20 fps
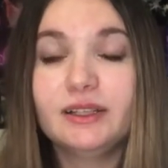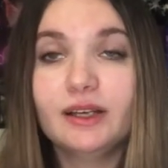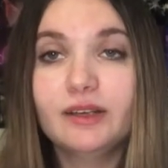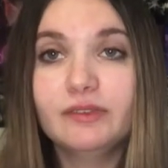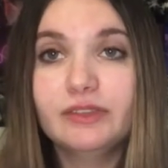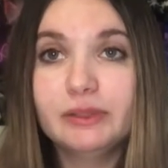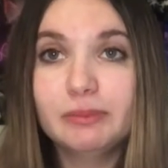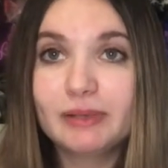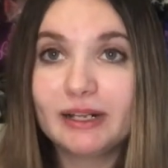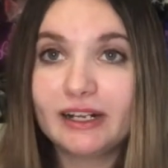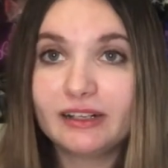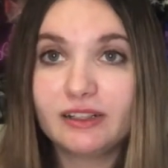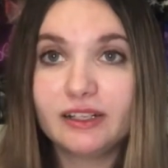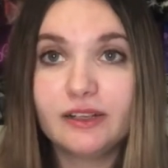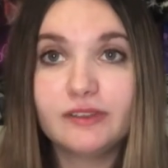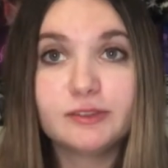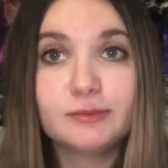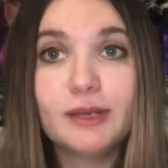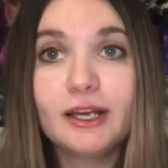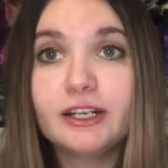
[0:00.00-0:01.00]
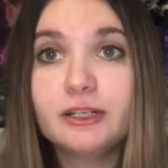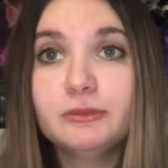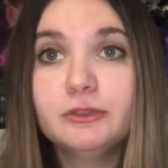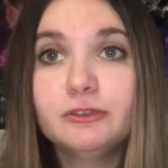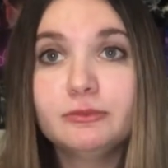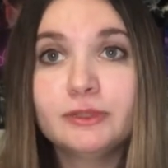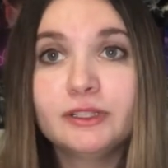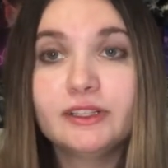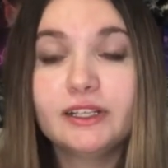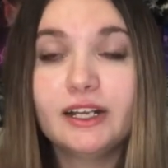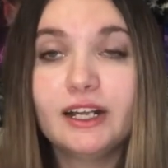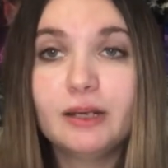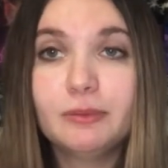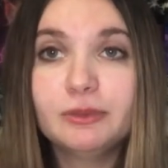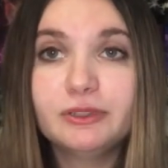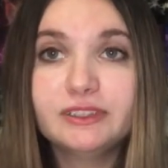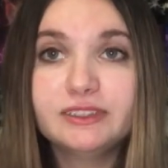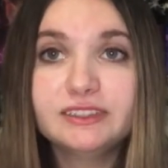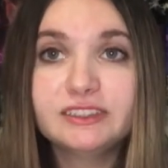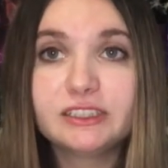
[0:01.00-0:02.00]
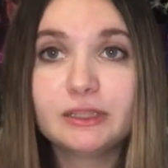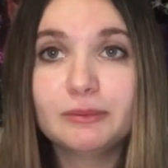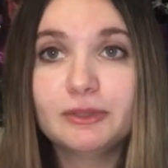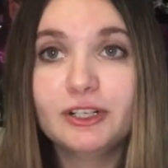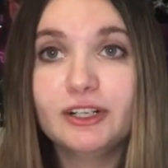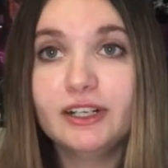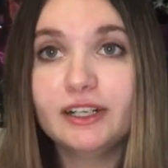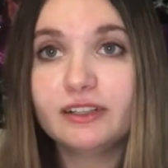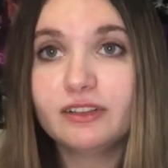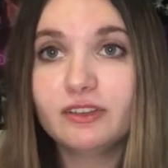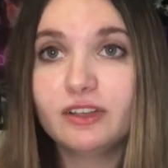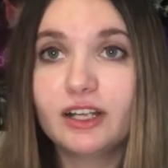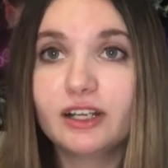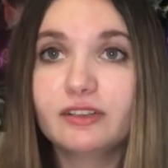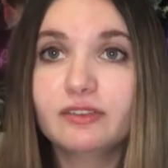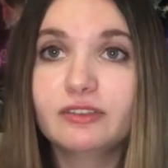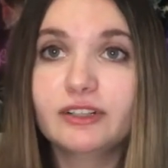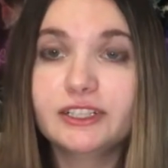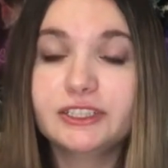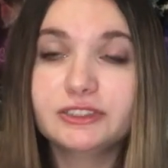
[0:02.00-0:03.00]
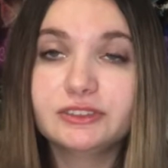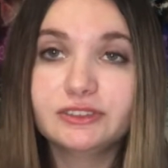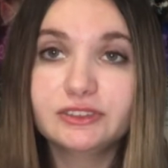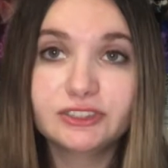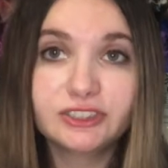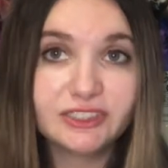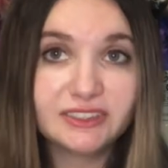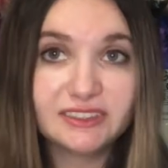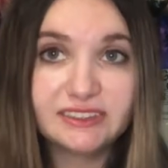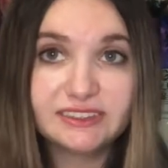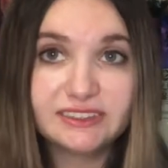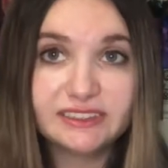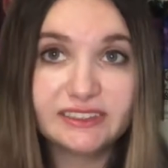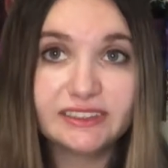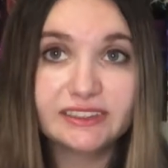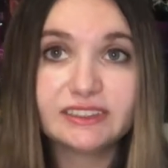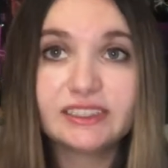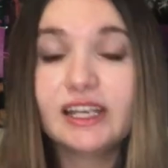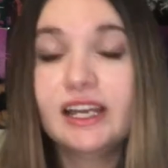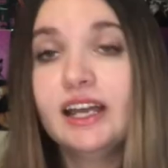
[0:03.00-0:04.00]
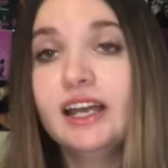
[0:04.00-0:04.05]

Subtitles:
of the Black Lives Matter movement that happened this summer, and a lot of racial injustices